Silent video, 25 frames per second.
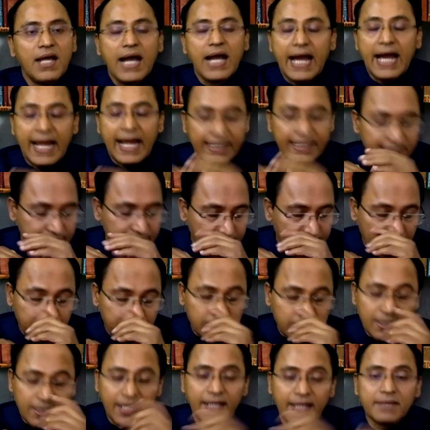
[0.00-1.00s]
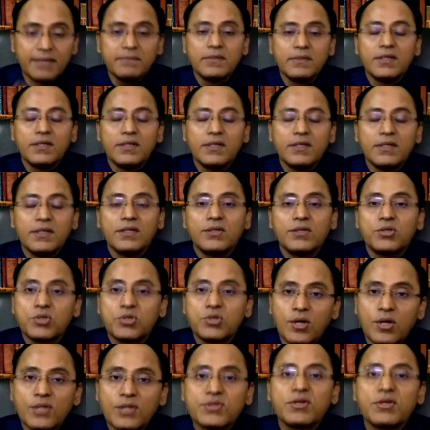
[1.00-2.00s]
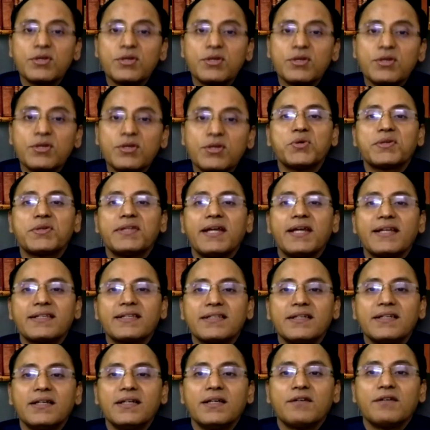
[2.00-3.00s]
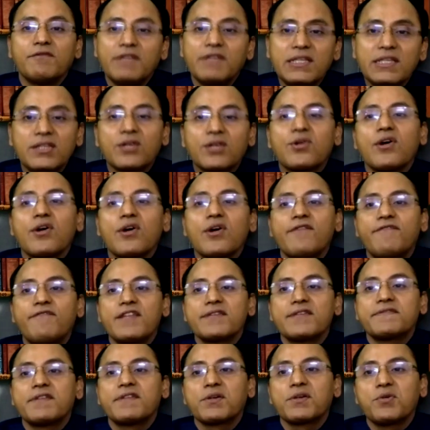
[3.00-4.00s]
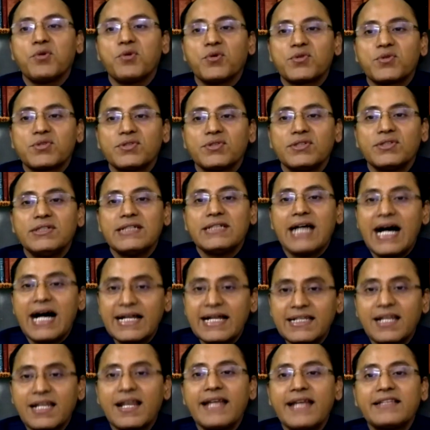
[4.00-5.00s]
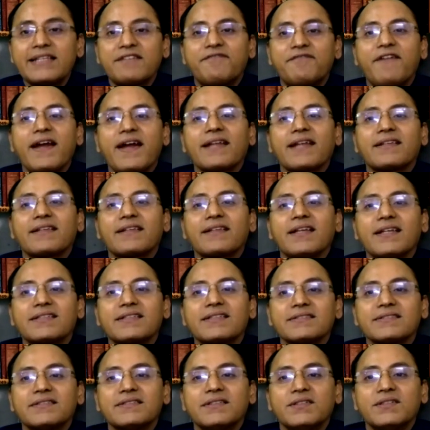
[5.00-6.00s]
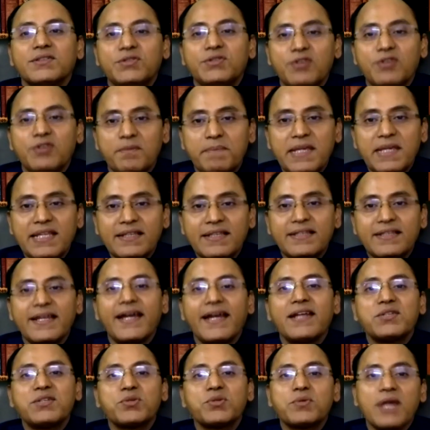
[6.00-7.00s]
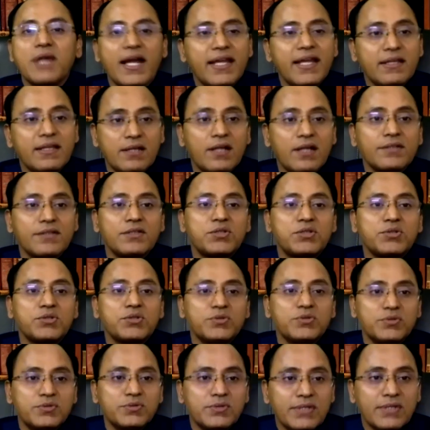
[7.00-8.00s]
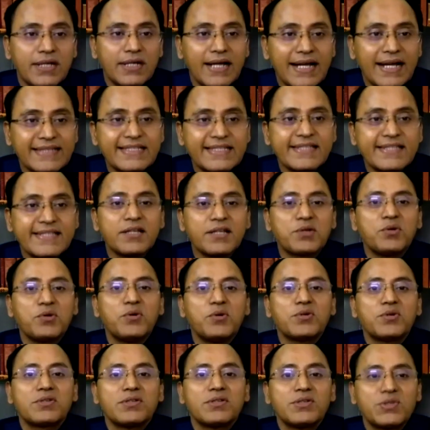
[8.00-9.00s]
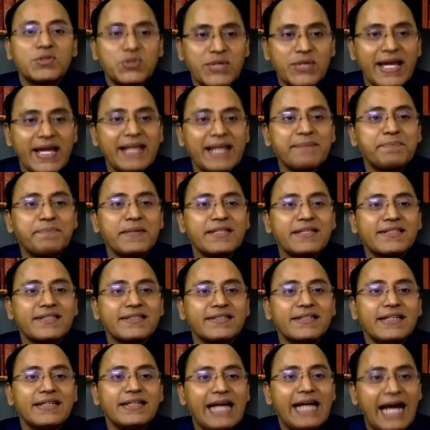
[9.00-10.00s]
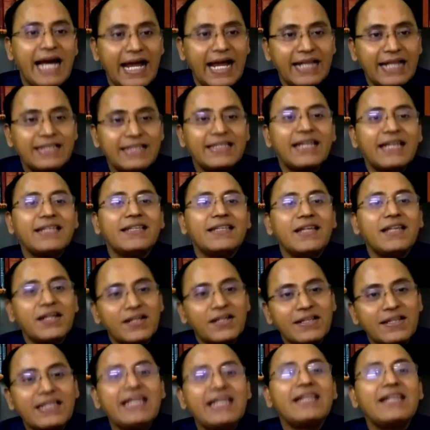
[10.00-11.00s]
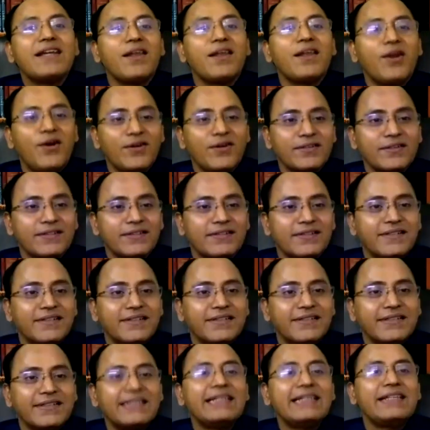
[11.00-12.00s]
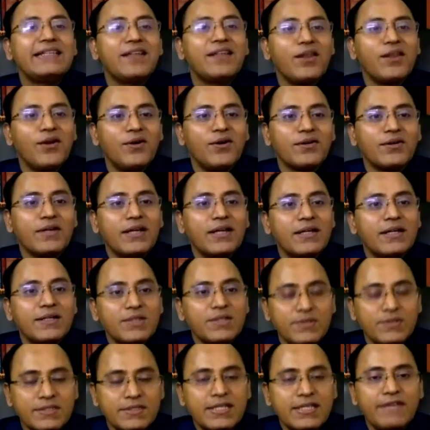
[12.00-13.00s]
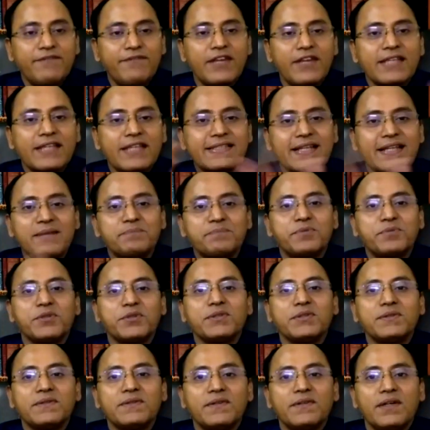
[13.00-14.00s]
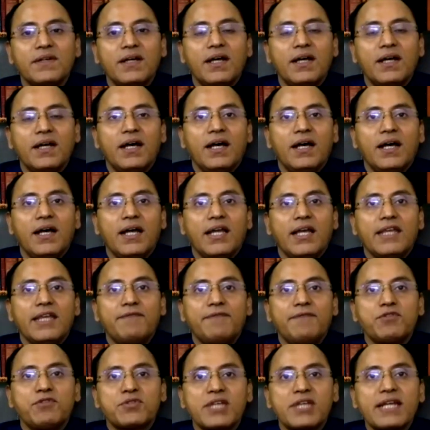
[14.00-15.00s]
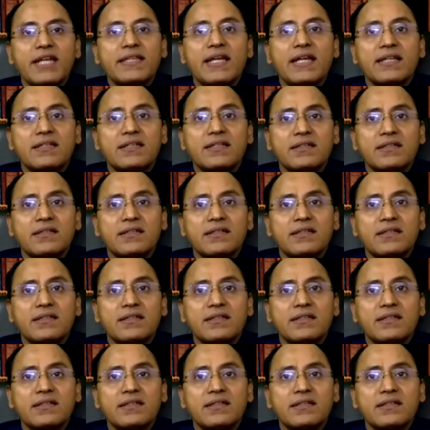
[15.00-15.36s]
At the same time, you should also ensure that within the confidence of the court, underline the fact that you have been there to guide rather to assist the court to help it and then lead along lead along you say for example if you say that